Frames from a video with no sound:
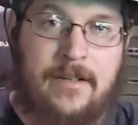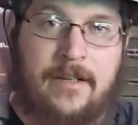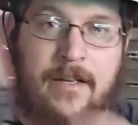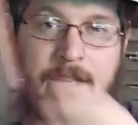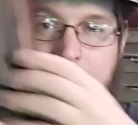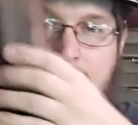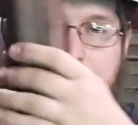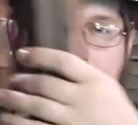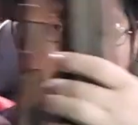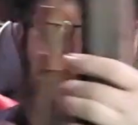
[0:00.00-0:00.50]

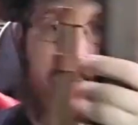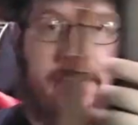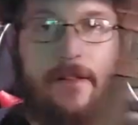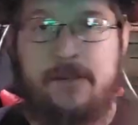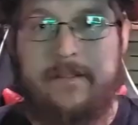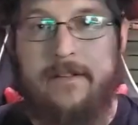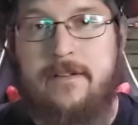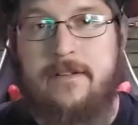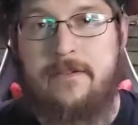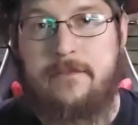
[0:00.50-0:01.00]
And
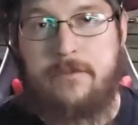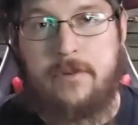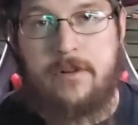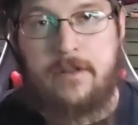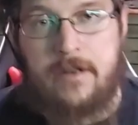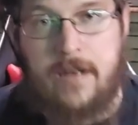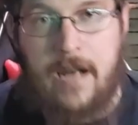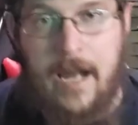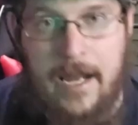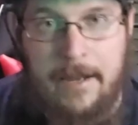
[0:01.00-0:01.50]

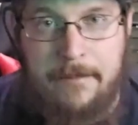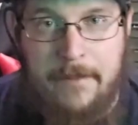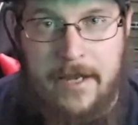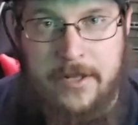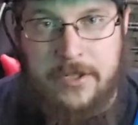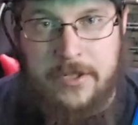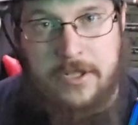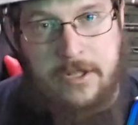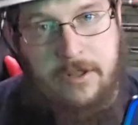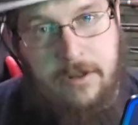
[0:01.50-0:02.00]
I am
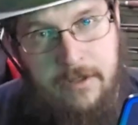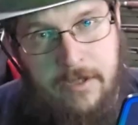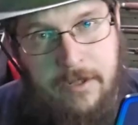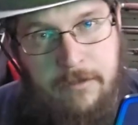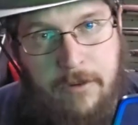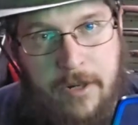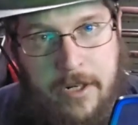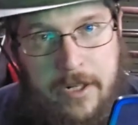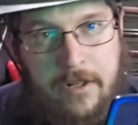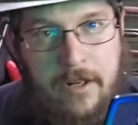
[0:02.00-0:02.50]
actually currently
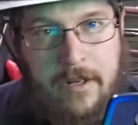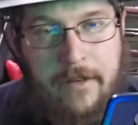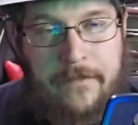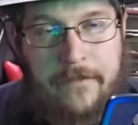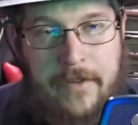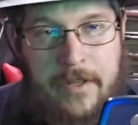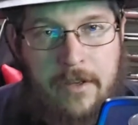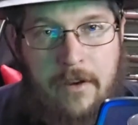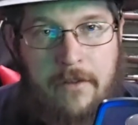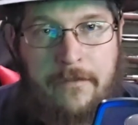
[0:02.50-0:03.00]
working on a
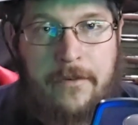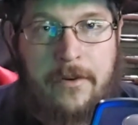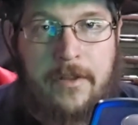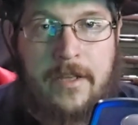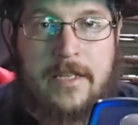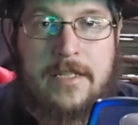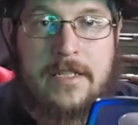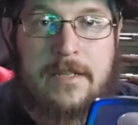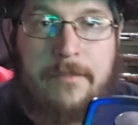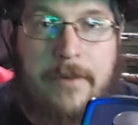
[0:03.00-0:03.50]
video for
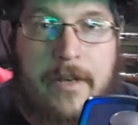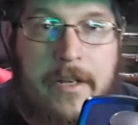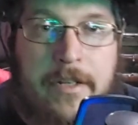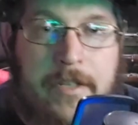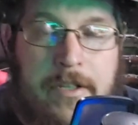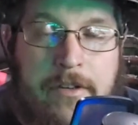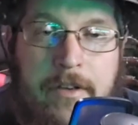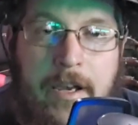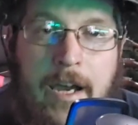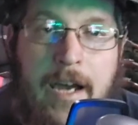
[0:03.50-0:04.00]
this to bring
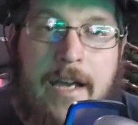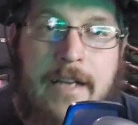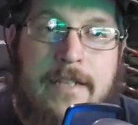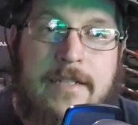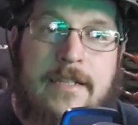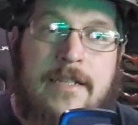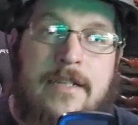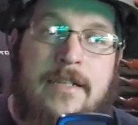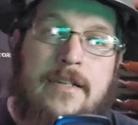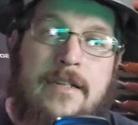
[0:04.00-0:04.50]
to you
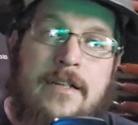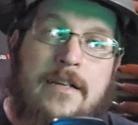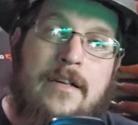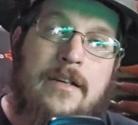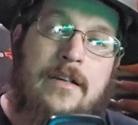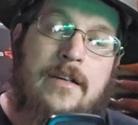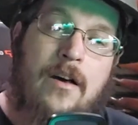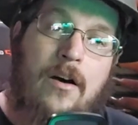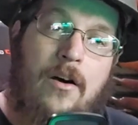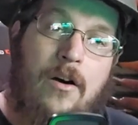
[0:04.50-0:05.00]
guys
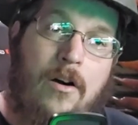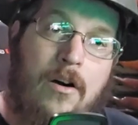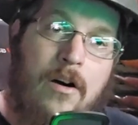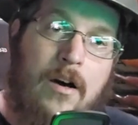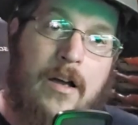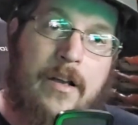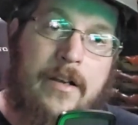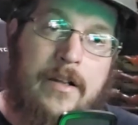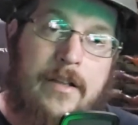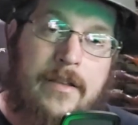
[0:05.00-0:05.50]

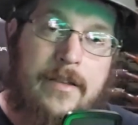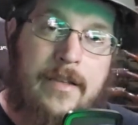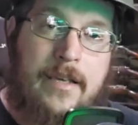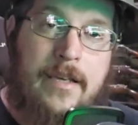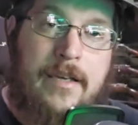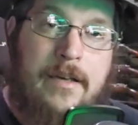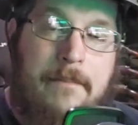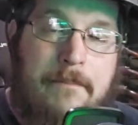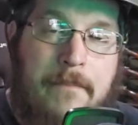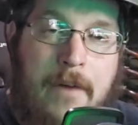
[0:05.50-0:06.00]
on
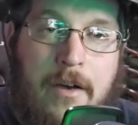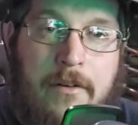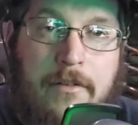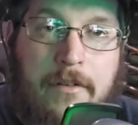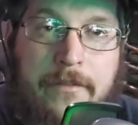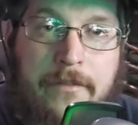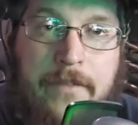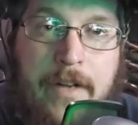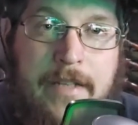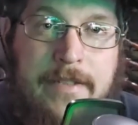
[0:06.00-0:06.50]
the model
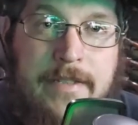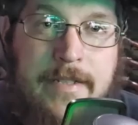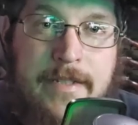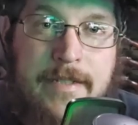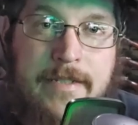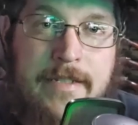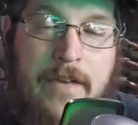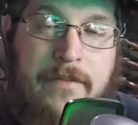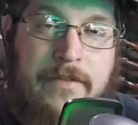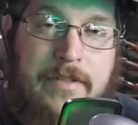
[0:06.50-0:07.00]
of
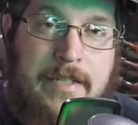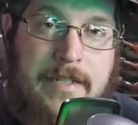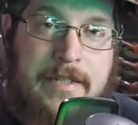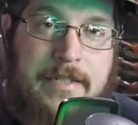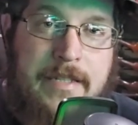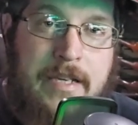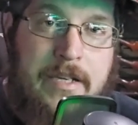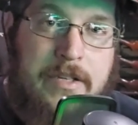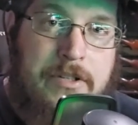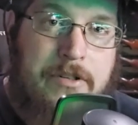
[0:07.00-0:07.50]

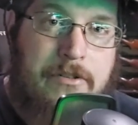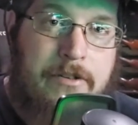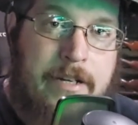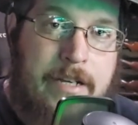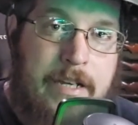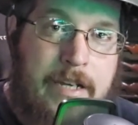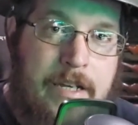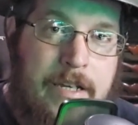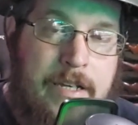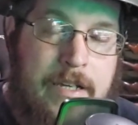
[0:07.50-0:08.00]
1917's
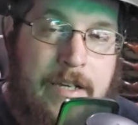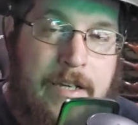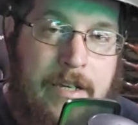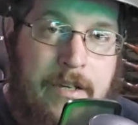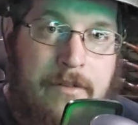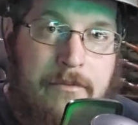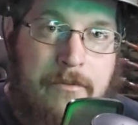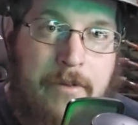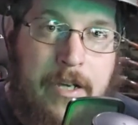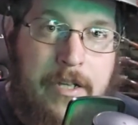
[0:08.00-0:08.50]
history,
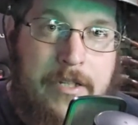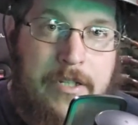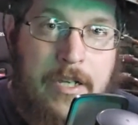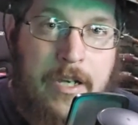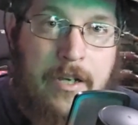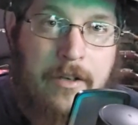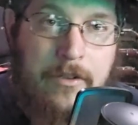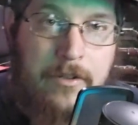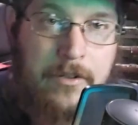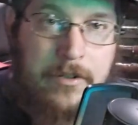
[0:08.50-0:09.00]
which
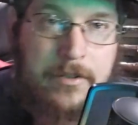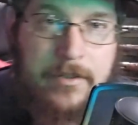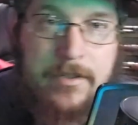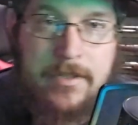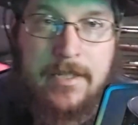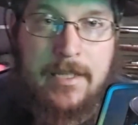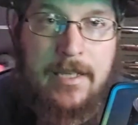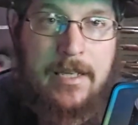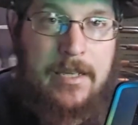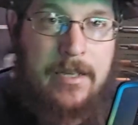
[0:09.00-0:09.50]
includes
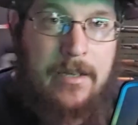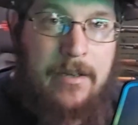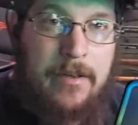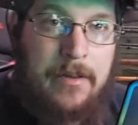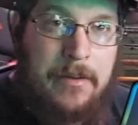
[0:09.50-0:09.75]
the